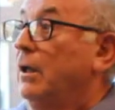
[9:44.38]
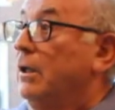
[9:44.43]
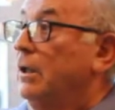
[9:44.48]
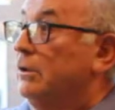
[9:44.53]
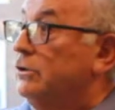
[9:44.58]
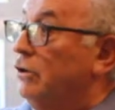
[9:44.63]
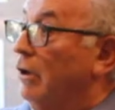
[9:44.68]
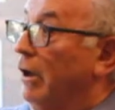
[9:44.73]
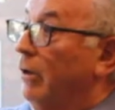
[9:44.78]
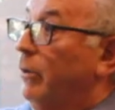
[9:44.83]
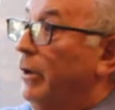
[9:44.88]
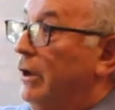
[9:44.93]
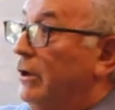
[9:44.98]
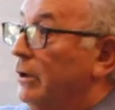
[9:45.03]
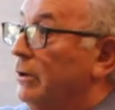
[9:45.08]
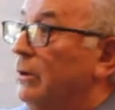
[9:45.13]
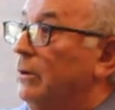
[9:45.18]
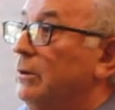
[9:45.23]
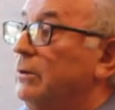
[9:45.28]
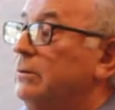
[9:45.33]
And so we
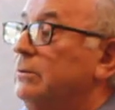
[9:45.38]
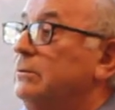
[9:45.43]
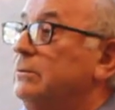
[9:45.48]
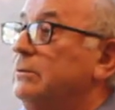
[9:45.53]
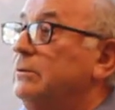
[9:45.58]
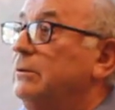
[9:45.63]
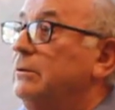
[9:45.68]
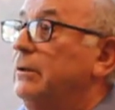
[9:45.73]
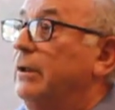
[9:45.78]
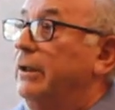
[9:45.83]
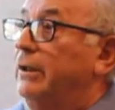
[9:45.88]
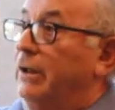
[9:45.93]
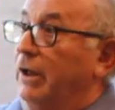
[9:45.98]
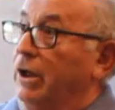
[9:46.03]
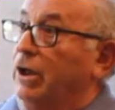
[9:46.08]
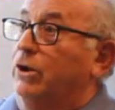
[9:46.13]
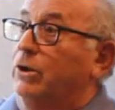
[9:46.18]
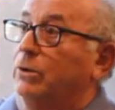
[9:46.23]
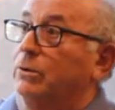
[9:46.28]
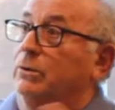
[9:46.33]
grew,
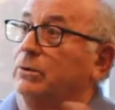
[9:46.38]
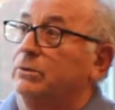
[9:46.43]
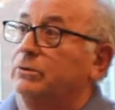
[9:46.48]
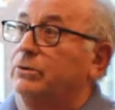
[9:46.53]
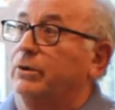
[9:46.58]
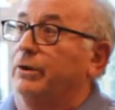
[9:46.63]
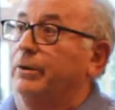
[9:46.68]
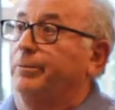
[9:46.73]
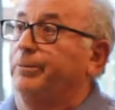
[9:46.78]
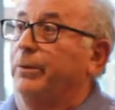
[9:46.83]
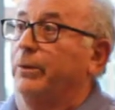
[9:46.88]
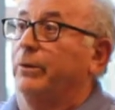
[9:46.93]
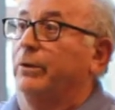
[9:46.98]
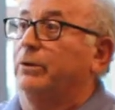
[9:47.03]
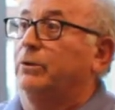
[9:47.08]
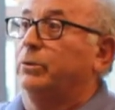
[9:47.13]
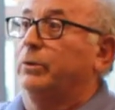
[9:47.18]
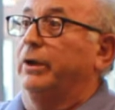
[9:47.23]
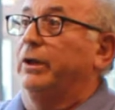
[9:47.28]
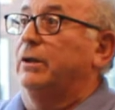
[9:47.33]
they grew to the
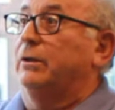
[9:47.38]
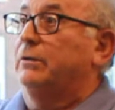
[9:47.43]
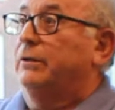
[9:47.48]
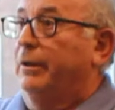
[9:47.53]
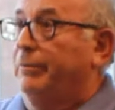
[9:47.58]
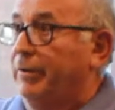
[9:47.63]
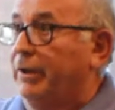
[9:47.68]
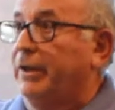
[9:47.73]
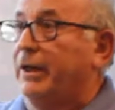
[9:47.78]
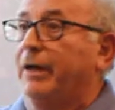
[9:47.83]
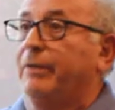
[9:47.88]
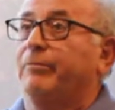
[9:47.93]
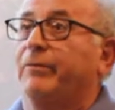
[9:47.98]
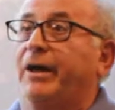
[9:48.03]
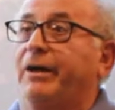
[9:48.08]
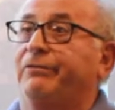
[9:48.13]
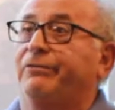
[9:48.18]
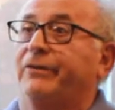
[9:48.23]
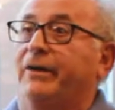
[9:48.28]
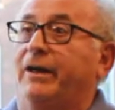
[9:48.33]
point where they became
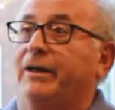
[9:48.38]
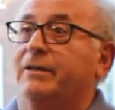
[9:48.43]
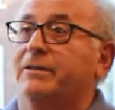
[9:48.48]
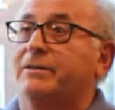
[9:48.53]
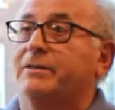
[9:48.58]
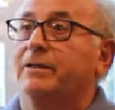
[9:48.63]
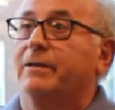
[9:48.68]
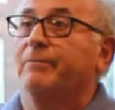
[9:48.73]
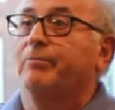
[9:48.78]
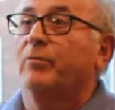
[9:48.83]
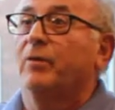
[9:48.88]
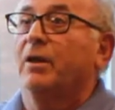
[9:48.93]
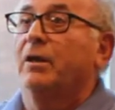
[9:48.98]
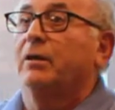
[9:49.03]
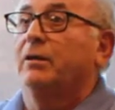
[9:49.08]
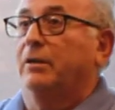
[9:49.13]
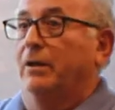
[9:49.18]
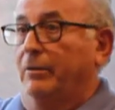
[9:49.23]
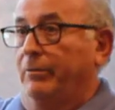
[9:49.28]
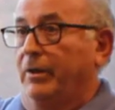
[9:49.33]
my friends,
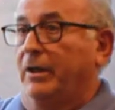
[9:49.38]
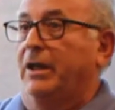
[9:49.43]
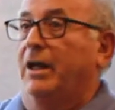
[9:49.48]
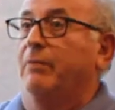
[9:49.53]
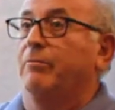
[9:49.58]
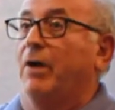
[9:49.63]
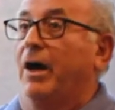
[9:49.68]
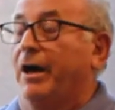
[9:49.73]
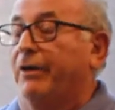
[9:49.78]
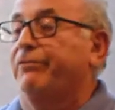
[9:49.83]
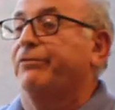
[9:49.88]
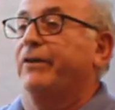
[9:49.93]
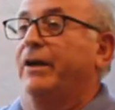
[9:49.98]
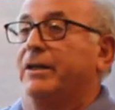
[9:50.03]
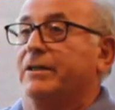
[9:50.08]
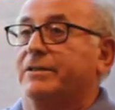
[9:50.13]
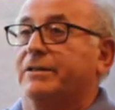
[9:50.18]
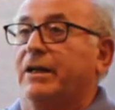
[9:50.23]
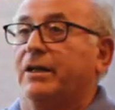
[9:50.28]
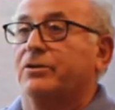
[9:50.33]
they became our
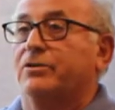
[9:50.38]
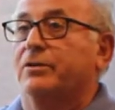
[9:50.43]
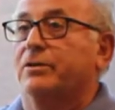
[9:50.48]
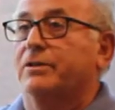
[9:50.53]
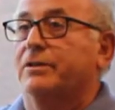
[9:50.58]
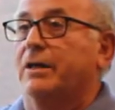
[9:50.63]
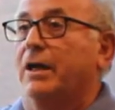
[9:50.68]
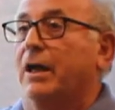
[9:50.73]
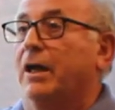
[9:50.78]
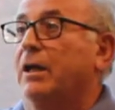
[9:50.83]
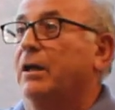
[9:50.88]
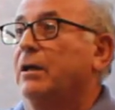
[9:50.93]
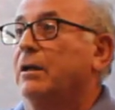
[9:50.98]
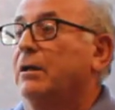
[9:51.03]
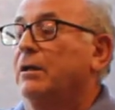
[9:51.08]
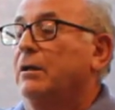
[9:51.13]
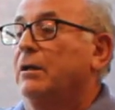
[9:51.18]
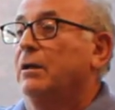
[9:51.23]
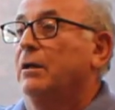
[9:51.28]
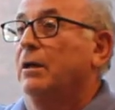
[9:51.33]
friends, I should say.
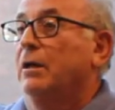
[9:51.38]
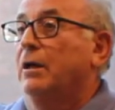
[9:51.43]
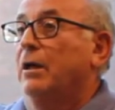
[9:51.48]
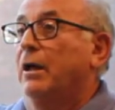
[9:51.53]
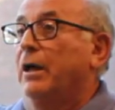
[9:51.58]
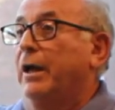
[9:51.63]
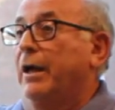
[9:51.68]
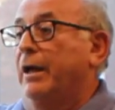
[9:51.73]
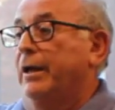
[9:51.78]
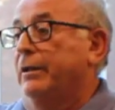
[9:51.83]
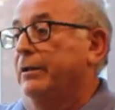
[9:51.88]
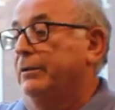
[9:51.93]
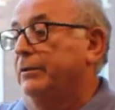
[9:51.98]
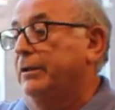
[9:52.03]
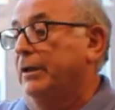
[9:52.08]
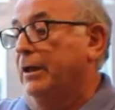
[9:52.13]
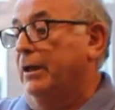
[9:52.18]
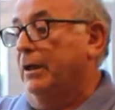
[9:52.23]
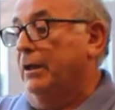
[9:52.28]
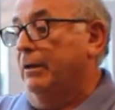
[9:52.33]

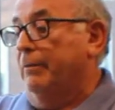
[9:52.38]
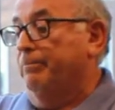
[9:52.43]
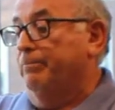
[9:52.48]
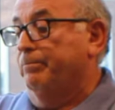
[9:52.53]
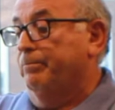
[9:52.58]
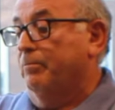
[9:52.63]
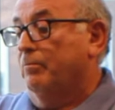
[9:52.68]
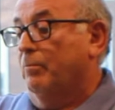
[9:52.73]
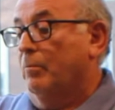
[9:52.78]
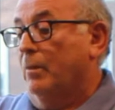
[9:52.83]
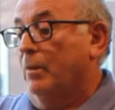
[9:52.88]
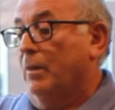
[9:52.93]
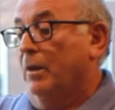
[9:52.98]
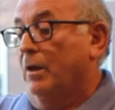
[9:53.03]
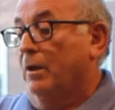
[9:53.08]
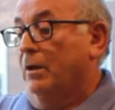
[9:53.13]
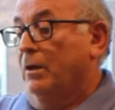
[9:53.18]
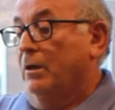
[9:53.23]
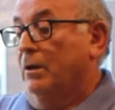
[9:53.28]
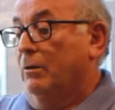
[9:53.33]
And
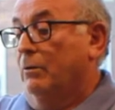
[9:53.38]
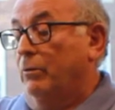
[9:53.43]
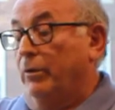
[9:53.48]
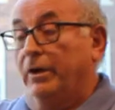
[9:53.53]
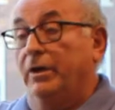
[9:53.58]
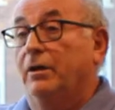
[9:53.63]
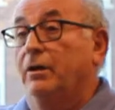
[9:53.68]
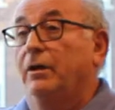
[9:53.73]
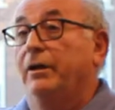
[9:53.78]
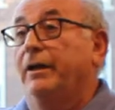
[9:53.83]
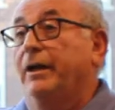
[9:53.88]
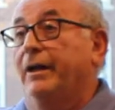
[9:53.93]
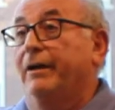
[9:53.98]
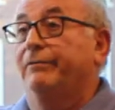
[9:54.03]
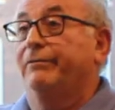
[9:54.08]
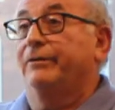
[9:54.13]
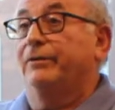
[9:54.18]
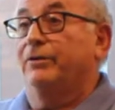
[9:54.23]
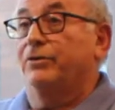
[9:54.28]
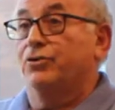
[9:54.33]
we really
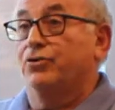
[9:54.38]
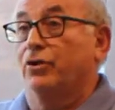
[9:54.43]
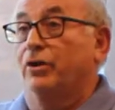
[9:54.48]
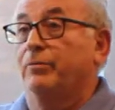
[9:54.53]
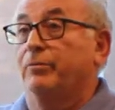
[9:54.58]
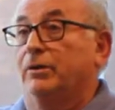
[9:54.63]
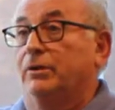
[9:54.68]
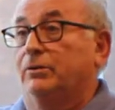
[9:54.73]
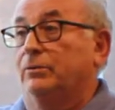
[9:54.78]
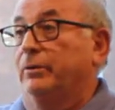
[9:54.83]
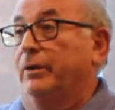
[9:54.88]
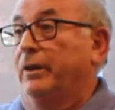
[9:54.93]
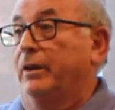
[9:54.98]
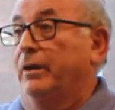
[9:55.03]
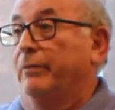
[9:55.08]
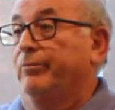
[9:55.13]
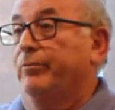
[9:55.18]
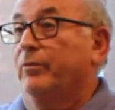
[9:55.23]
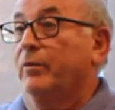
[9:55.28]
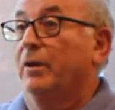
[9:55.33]
have an enjoyment with
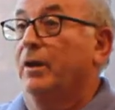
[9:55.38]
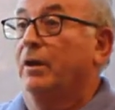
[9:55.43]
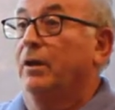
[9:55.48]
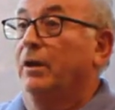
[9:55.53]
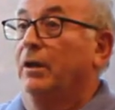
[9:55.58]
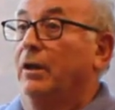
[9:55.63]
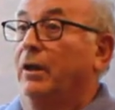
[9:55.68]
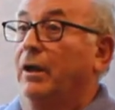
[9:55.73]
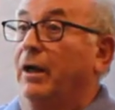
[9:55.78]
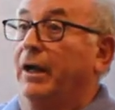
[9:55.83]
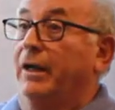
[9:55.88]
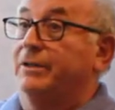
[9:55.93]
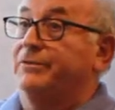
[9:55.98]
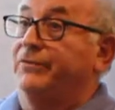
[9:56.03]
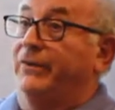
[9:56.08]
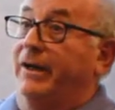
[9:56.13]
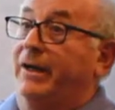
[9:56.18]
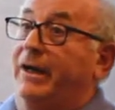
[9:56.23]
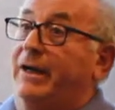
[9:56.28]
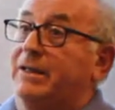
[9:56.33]
them. As
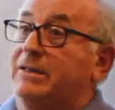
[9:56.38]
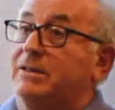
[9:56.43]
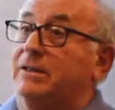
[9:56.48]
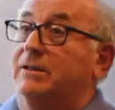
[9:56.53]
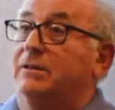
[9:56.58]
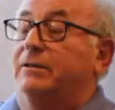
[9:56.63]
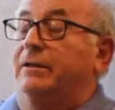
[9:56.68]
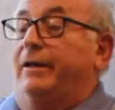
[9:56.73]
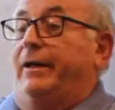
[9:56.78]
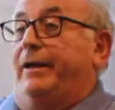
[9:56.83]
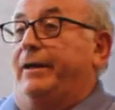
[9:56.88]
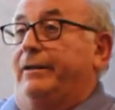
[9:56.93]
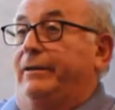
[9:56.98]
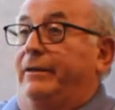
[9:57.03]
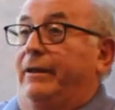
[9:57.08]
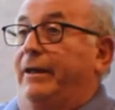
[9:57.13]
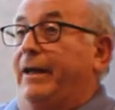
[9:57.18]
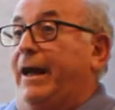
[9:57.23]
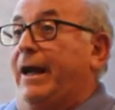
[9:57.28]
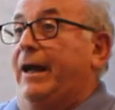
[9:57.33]
far as
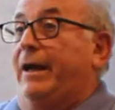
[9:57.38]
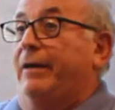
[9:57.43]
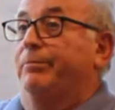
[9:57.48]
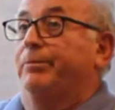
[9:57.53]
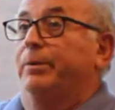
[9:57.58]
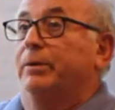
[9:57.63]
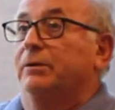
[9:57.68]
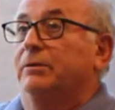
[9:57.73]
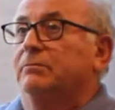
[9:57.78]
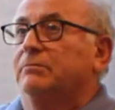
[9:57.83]
the gap,